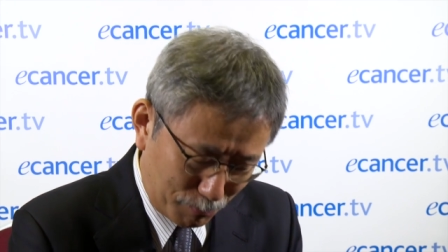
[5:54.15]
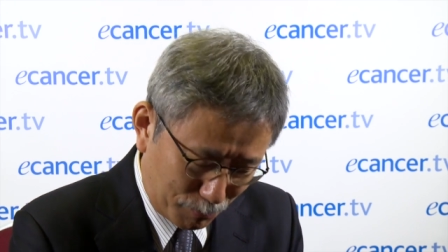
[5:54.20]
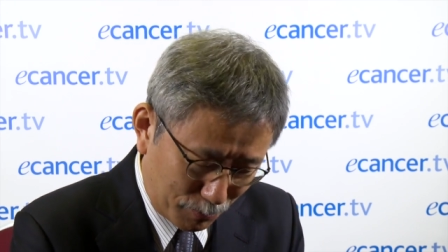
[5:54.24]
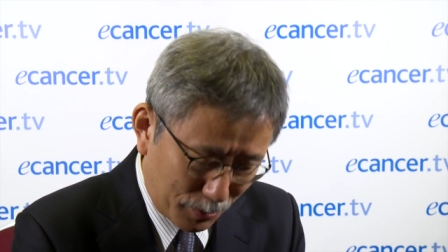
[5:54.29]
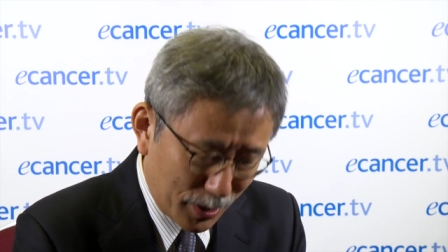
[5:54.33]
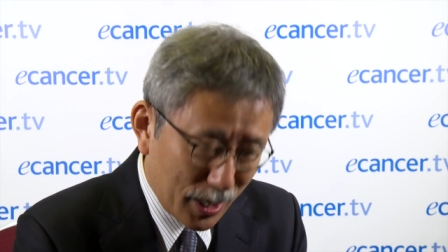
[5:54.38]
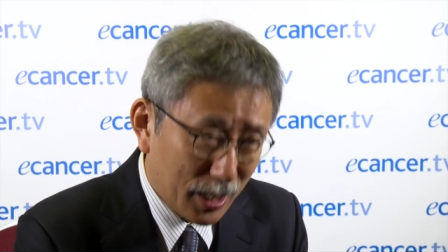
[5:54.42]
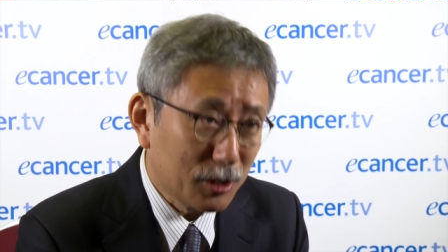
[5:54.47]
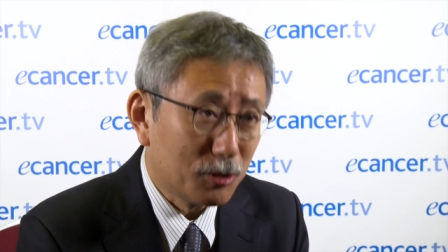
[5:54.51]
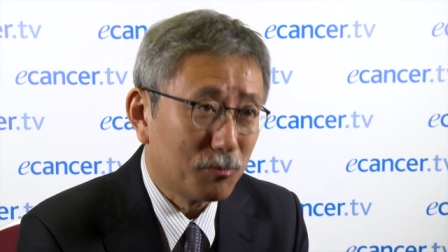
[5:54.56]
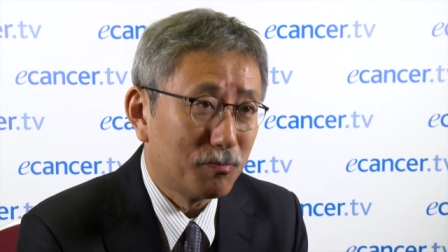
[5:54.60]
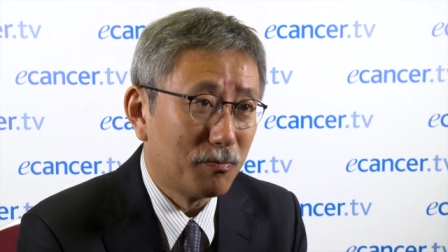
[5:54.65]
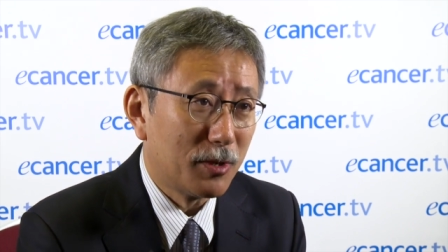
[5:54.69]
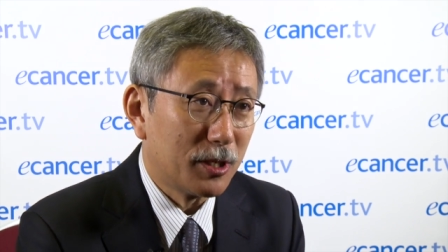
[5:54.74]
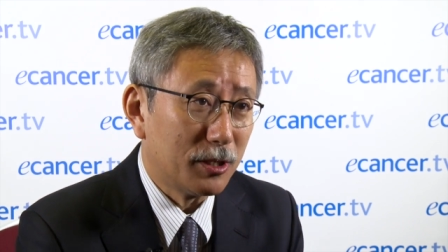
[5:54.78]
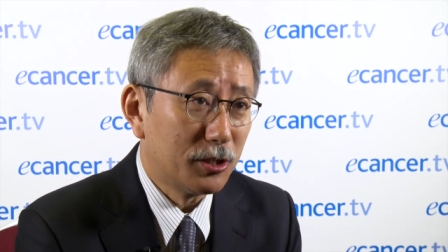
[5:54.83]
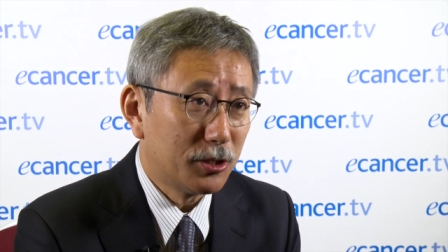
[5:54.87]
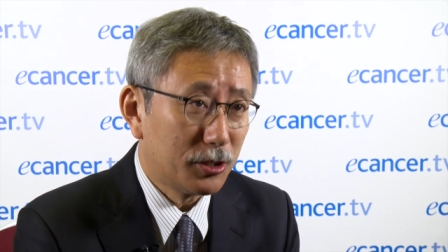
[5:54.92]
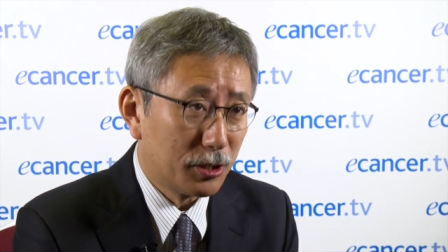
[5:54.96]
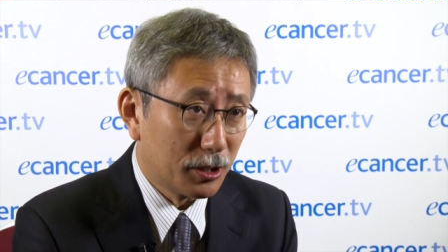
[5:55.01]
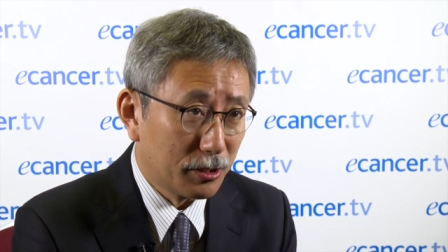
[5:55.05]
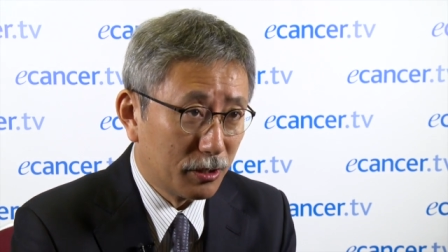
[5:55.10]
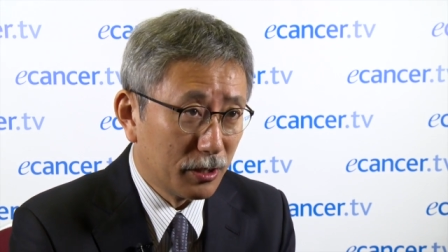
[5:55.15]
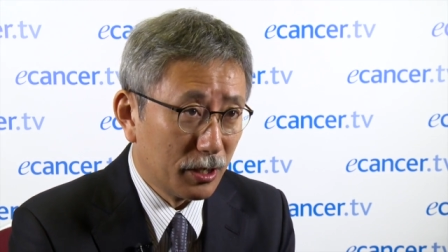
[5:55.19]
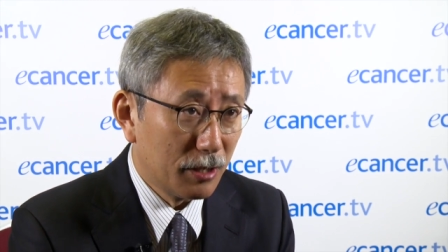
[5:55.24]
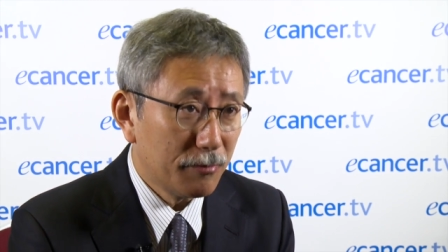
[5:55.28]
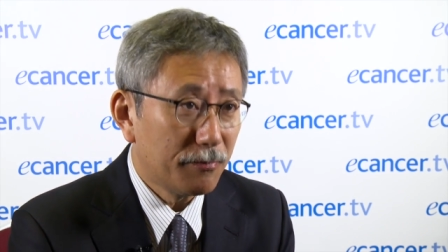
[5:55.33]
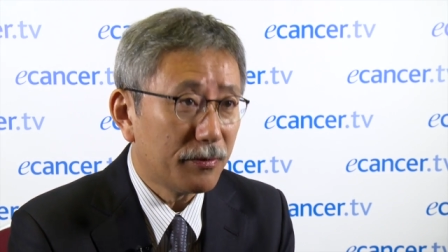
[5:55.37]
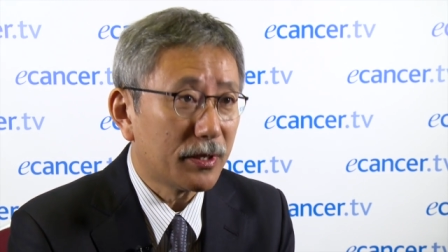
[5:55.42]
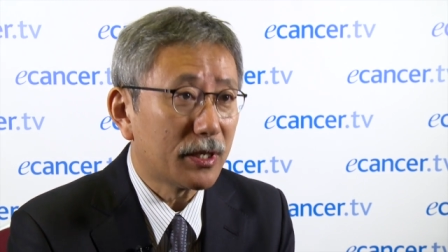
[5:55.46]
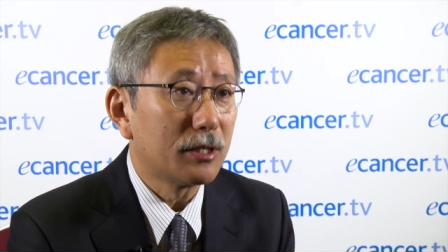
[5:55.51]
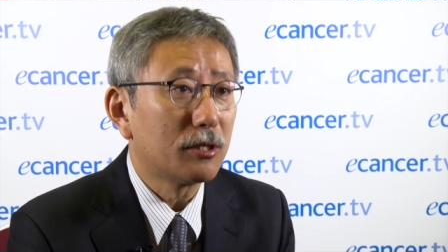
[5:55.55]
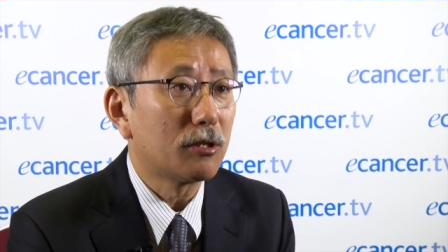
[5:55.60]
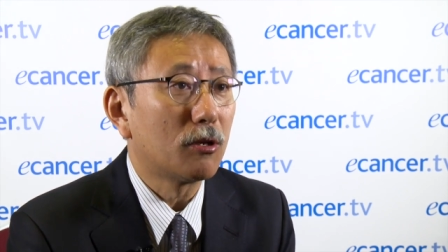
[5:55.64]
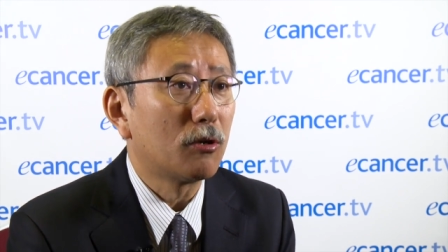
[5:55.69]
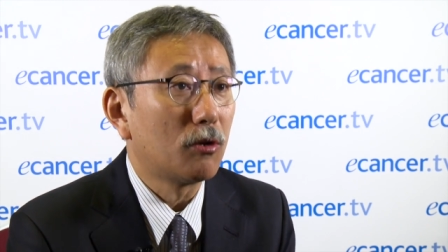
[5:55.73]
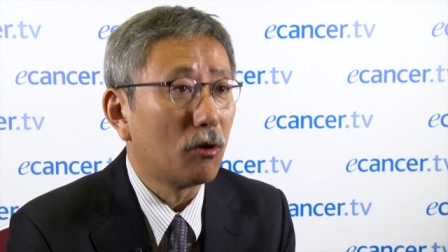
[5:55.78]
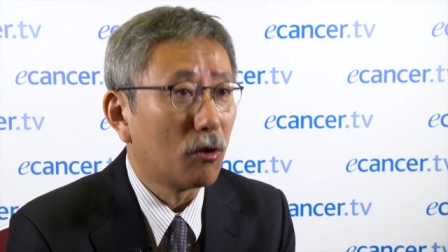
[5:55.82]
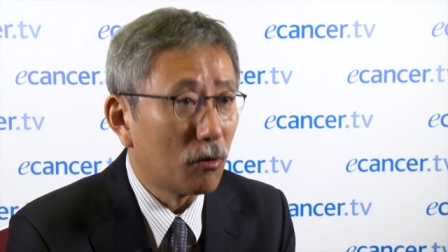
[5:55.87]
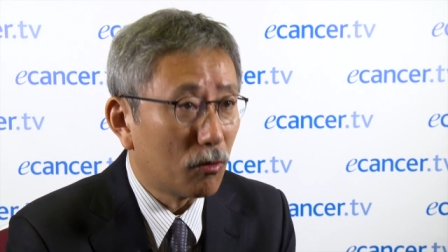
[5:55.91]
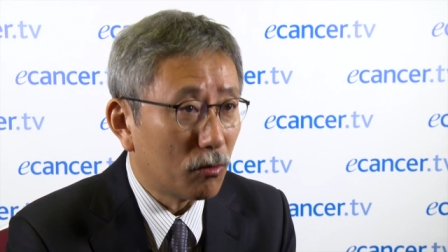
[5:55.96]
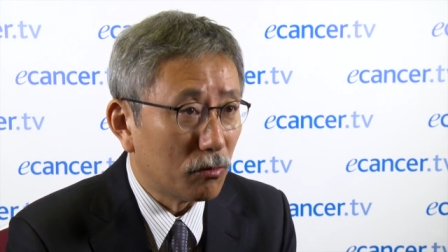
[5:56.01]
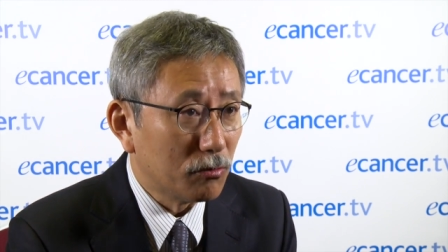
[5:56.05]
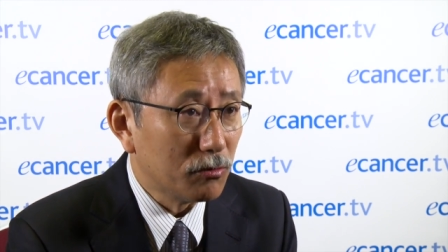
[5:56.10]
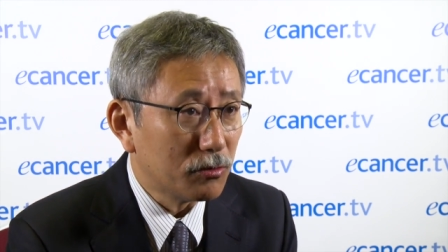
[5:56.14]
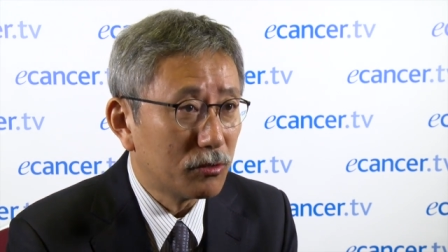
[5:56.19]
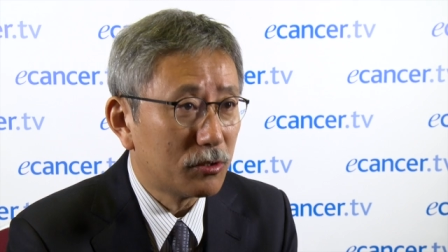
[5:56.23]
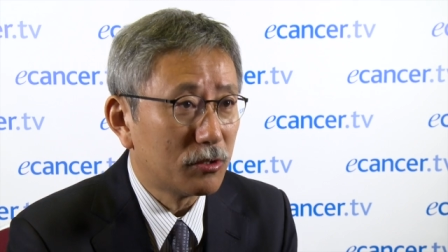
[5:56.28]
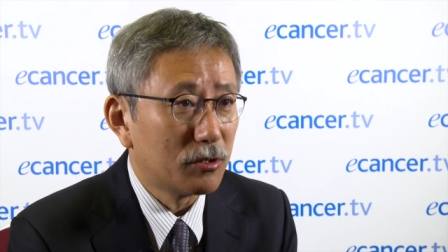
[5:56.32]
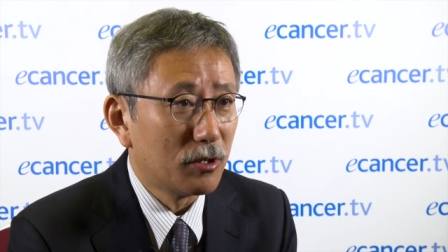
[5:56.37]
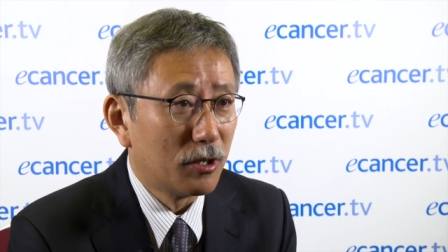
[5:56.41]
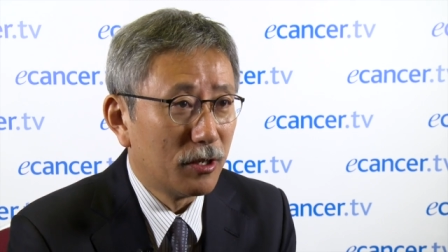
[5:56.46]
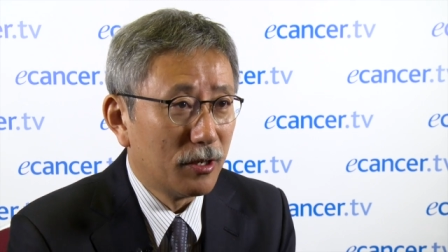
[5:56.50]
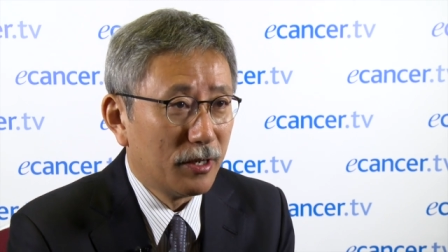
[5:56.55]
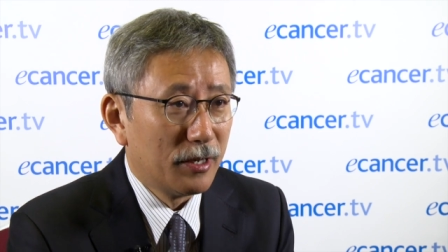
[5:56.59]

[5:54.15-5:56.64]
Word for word: plays very significant roles.